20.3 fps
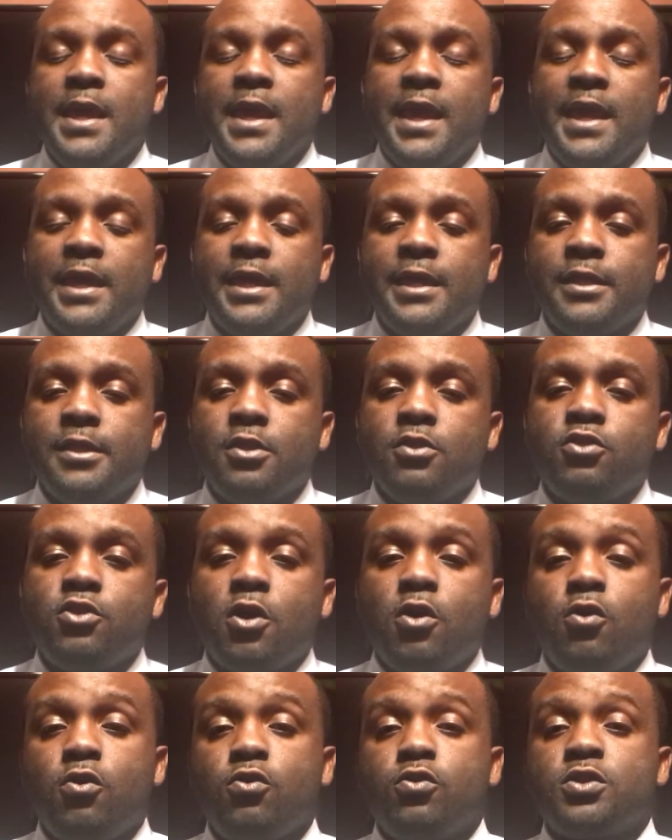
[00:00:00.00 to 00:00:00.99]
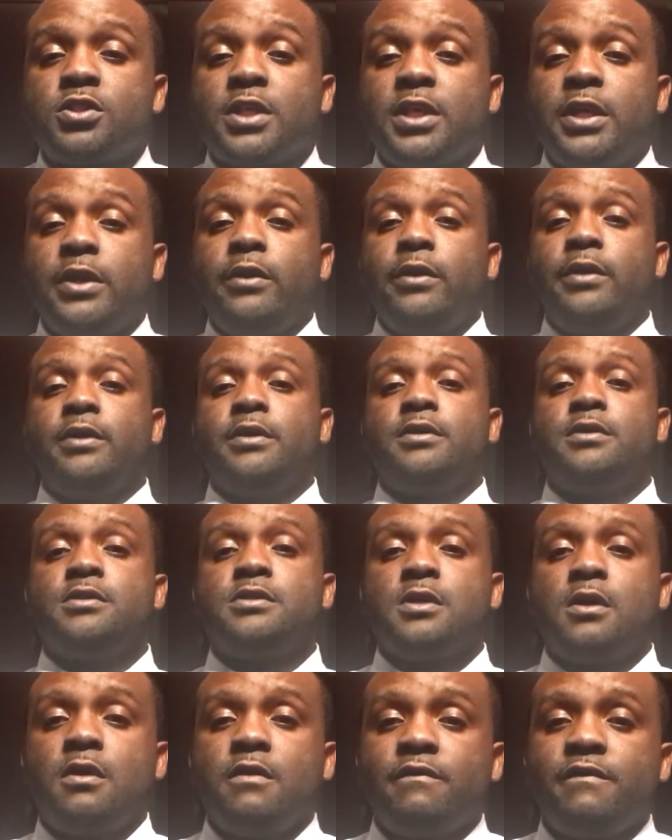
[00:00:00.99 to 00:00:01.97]
And those
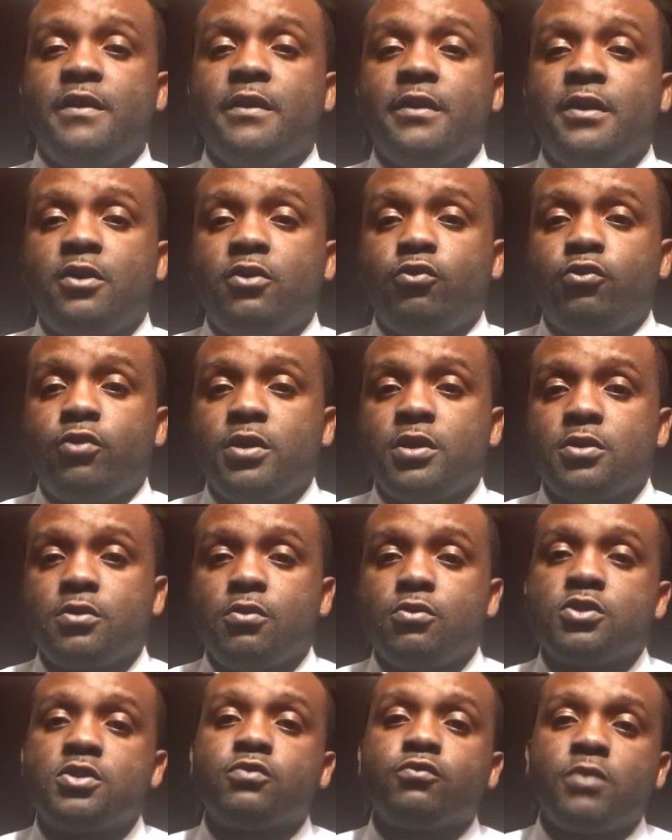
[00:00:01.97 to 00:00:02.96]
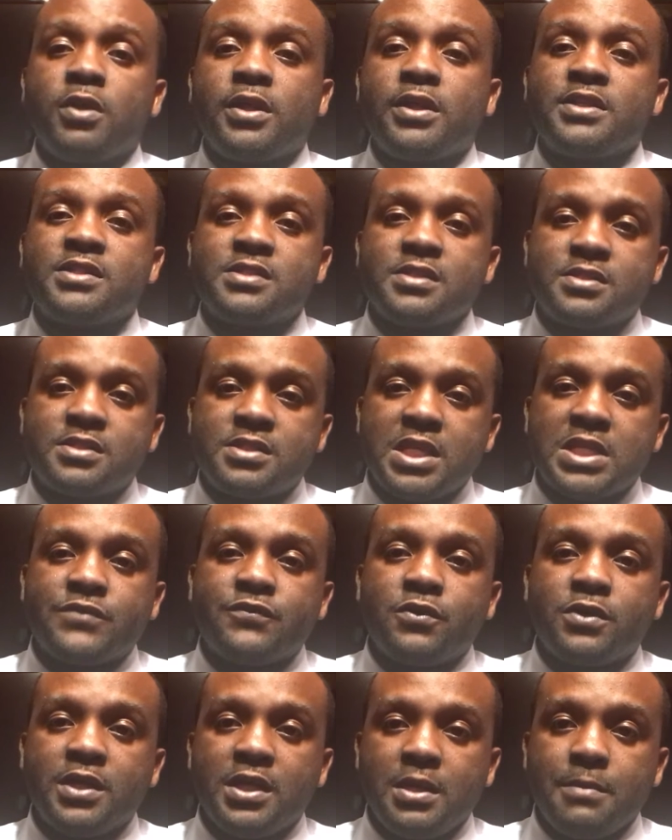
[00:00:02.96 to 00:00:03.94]
areas are very critical to running a
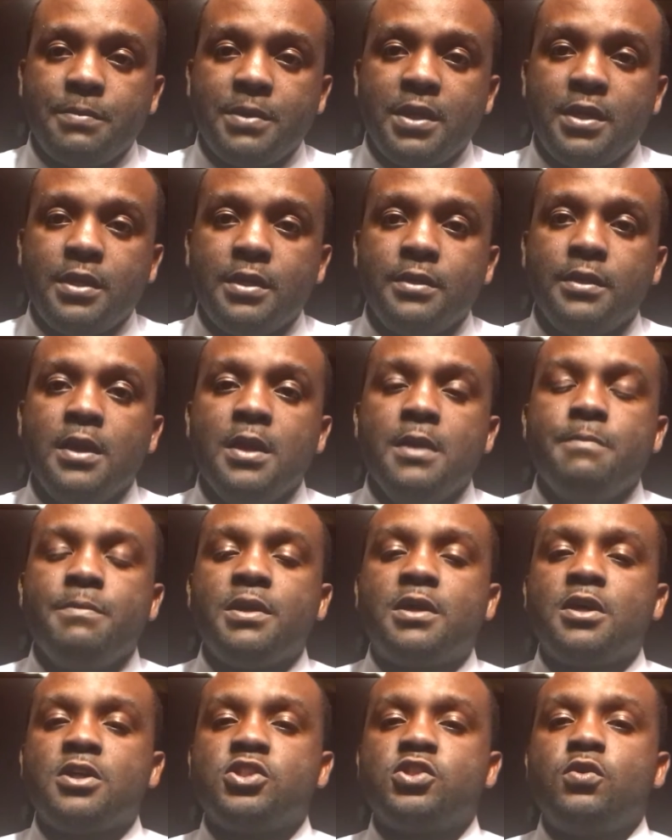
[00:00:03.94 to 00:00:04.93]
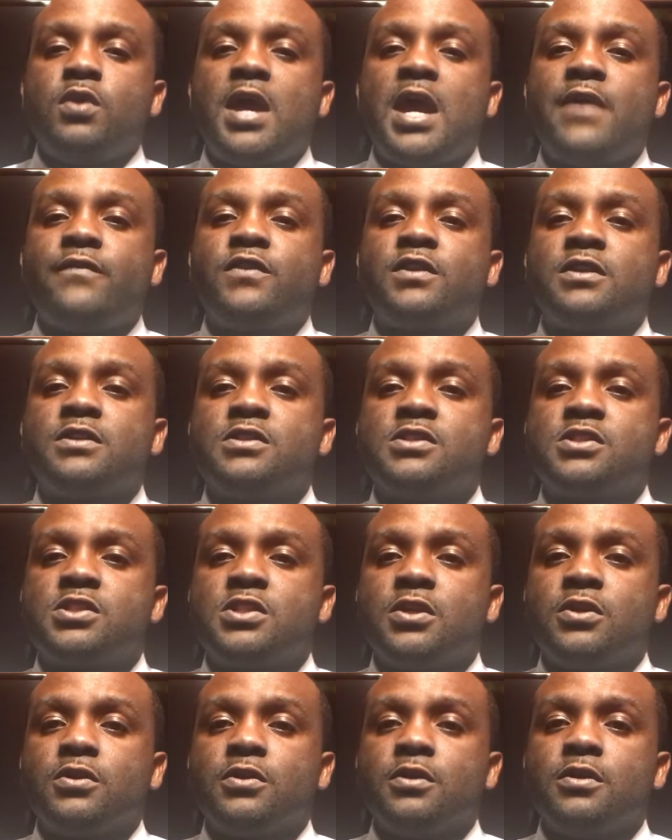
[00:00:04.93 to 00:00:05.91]
successful campaign because you have to
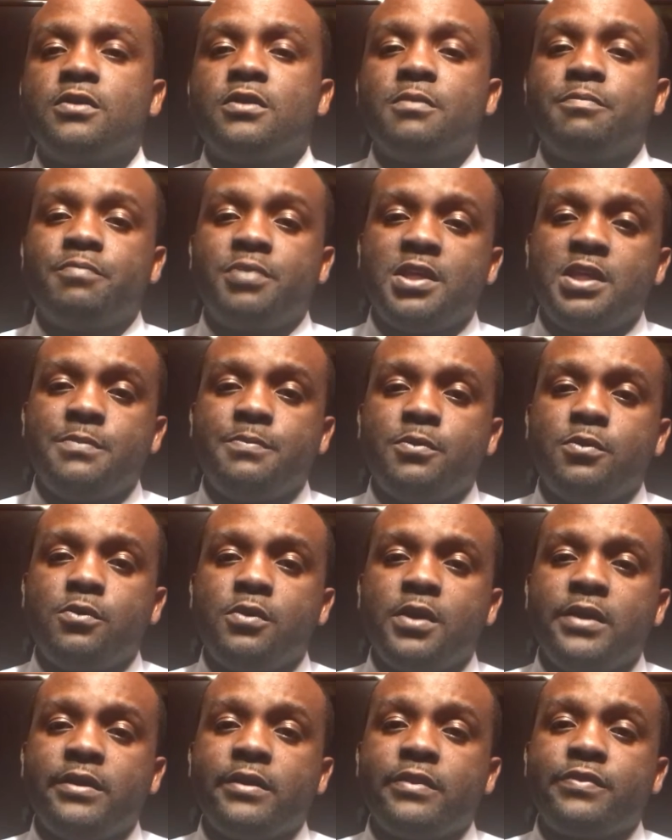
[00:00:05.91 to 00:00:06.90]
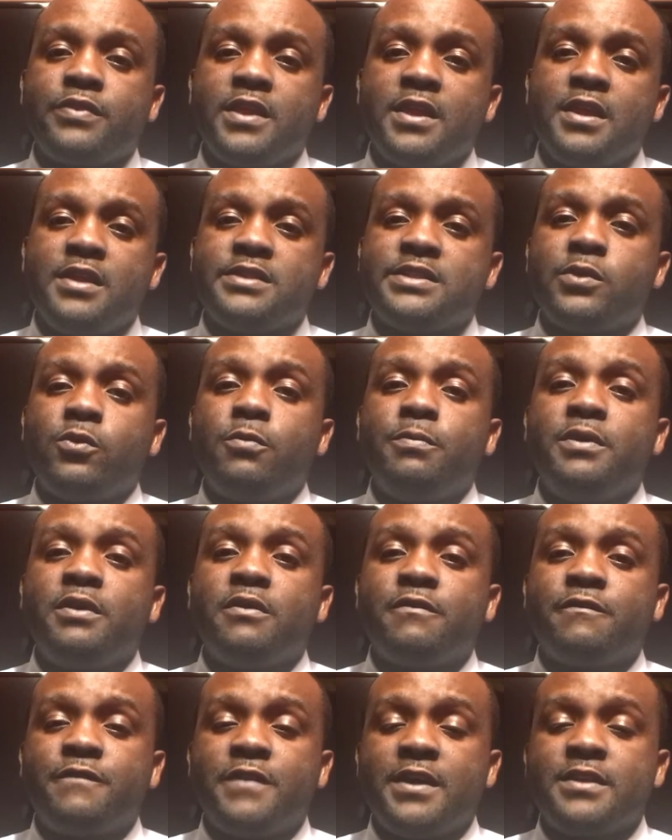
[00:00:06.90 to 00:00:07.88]
consider the people and the things that will be
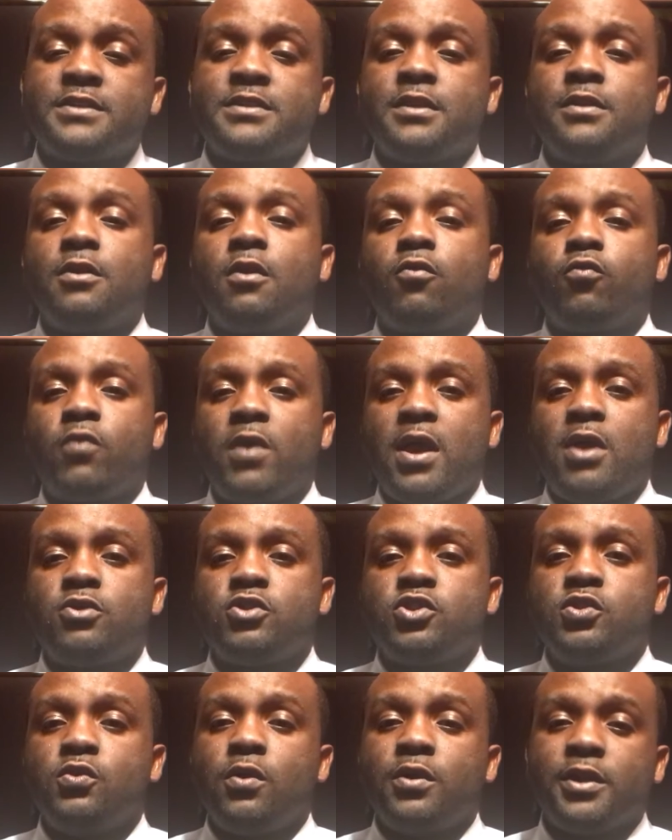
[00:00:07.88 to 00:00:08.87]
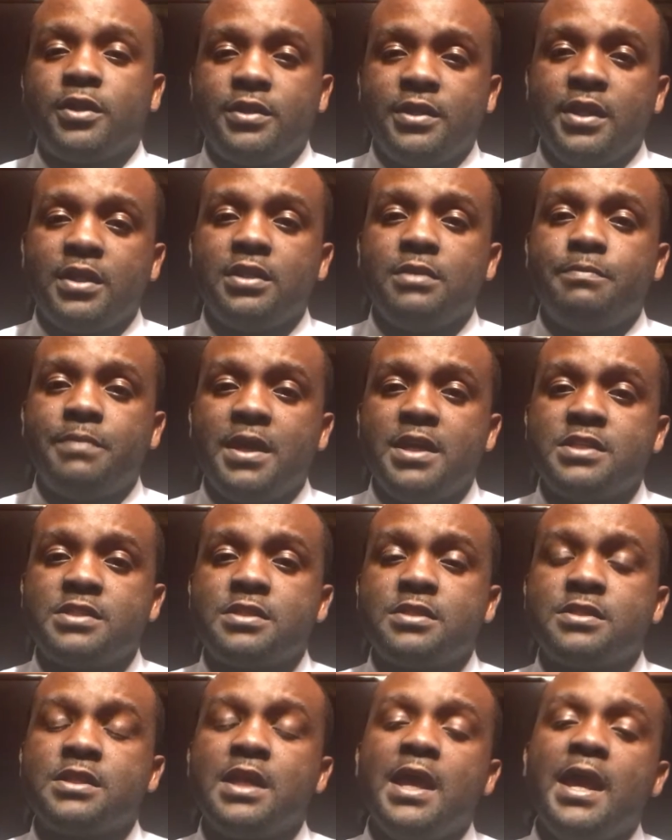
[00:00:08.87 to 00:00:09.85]
affected around you on a daily
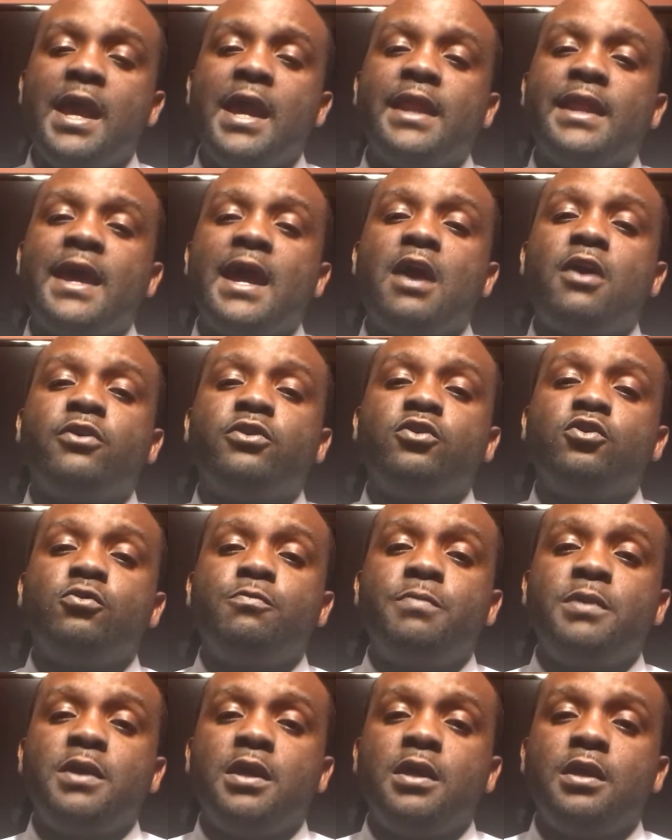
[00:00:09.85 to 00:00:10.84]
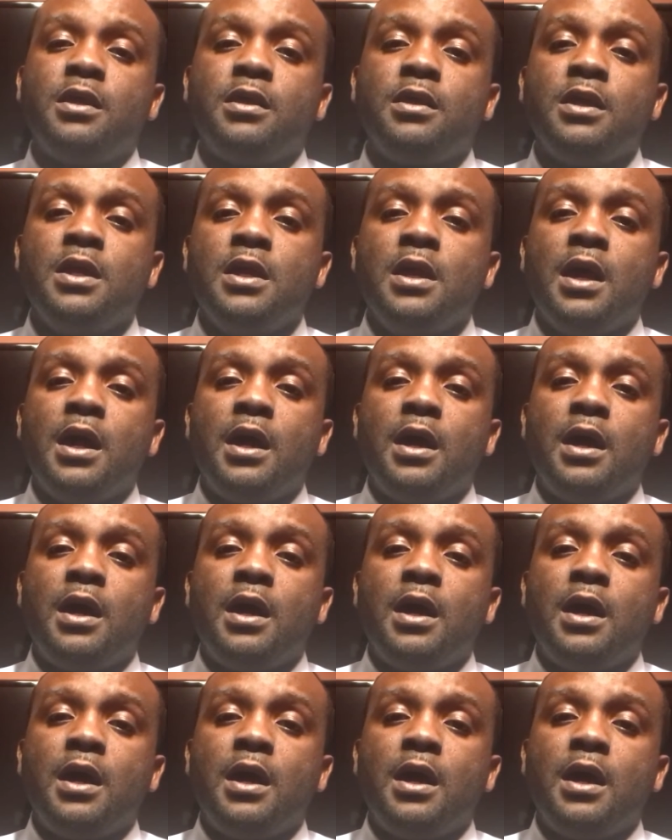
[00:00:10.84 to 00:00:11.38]
basis, and how you being